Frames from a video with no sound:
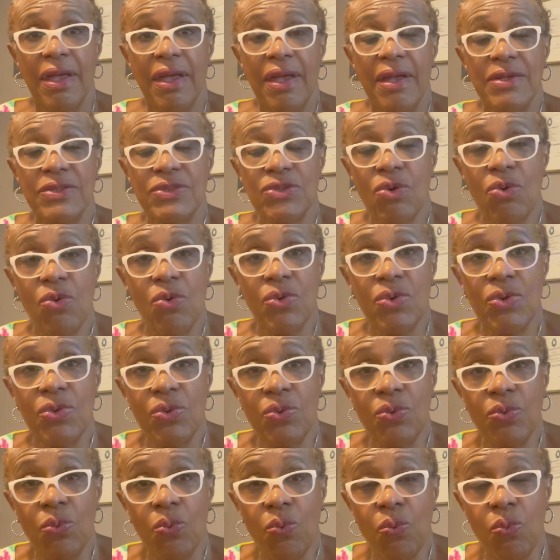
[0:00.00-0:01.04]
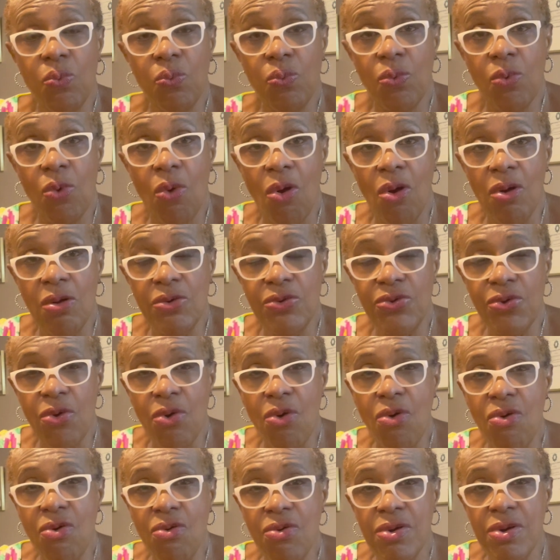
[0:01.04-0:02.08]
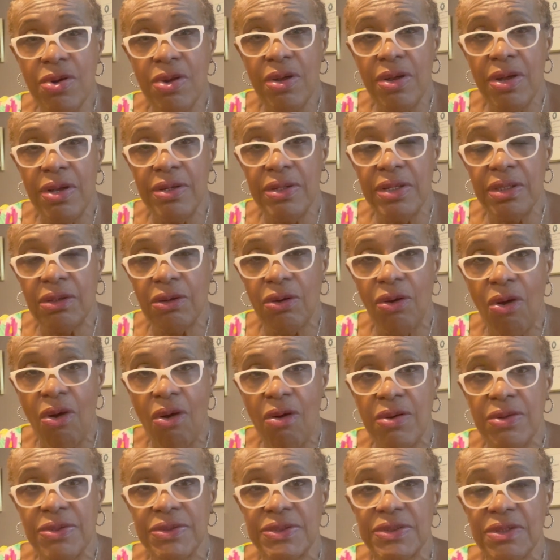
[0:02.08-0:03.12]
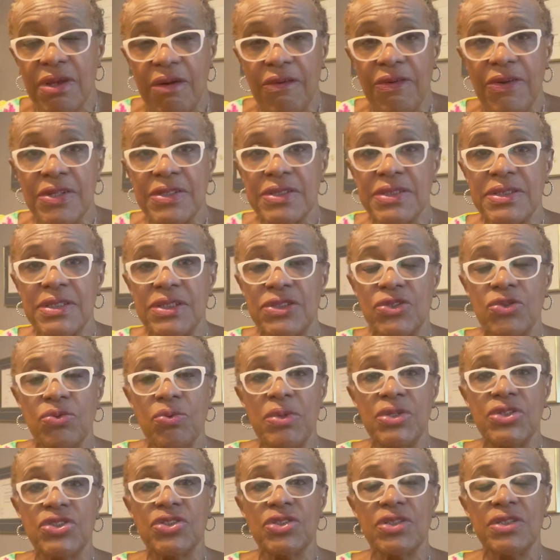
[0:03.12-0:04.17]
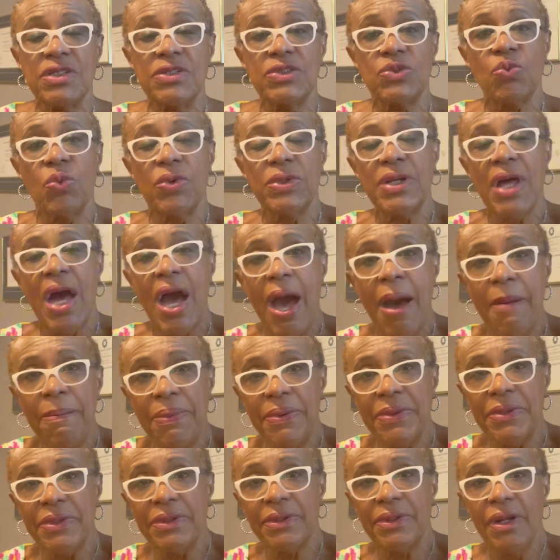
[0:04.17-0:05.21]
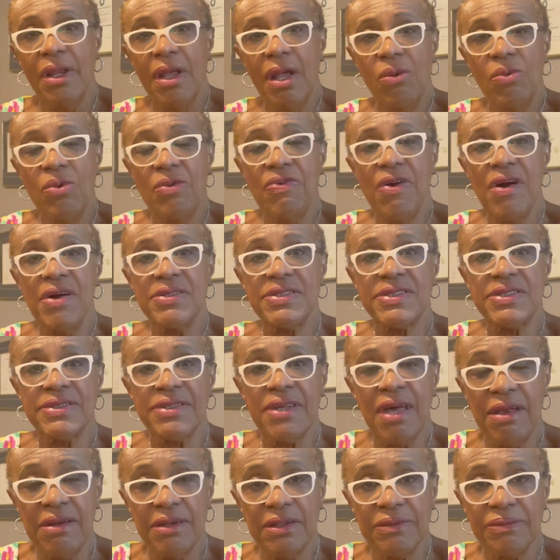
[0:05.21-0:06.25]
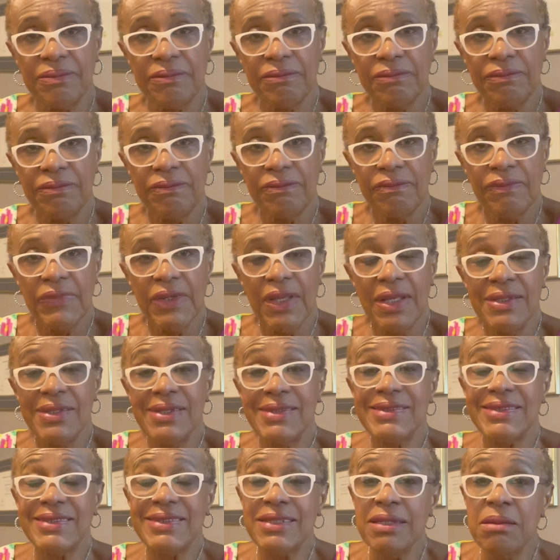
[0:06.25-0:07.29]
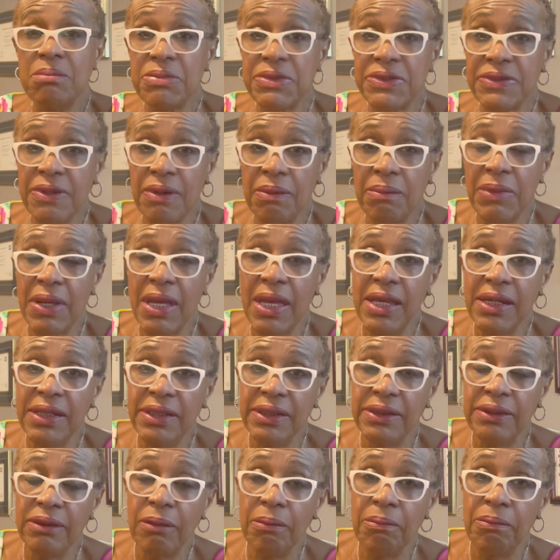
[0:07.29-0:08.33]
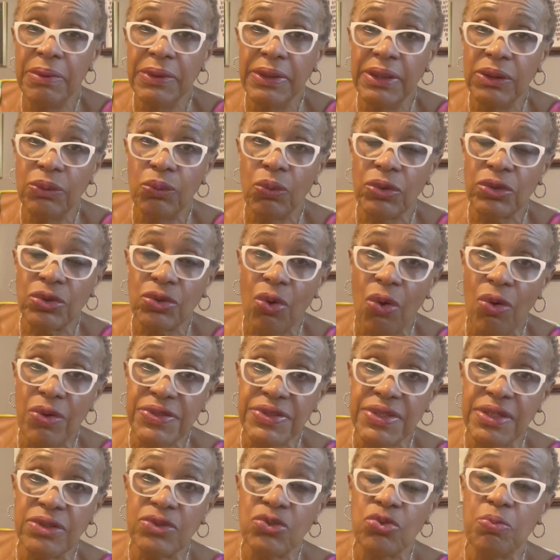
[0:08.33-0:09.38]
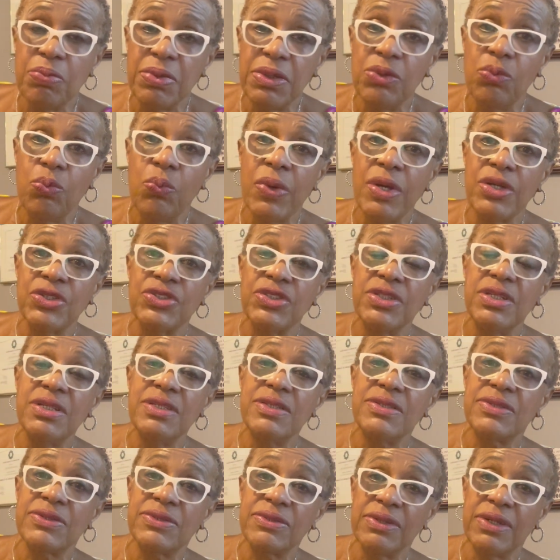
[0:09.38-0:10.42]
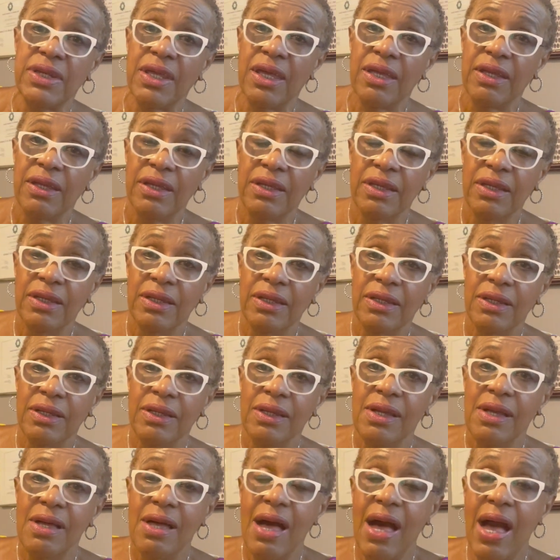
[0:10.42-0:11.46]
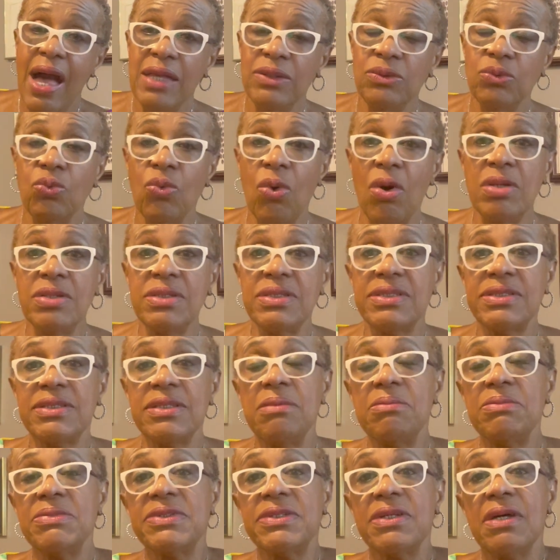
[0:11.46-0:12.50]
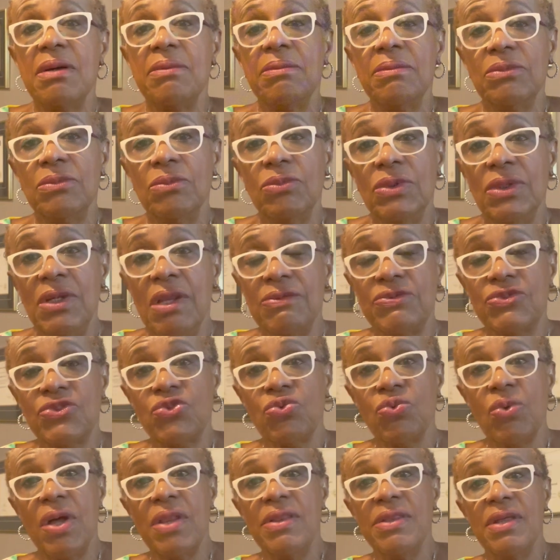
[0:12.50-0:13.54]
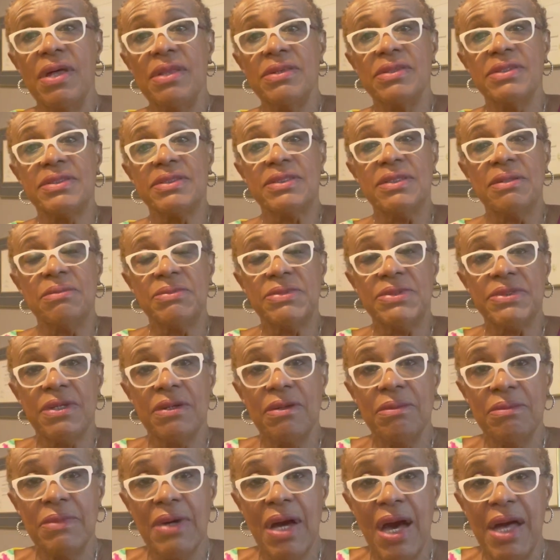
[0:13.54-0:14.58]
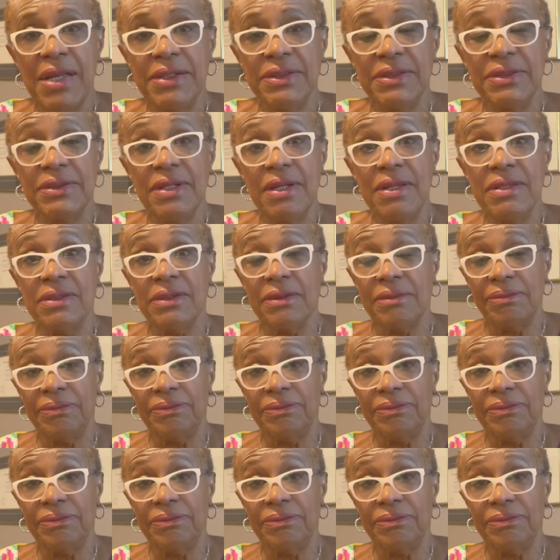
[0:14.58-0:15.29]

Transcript: So although the cause of her situation is what happened with her son, the symptom ended up being what caused her to be where she is today. And one symptom leads to another symptom and another.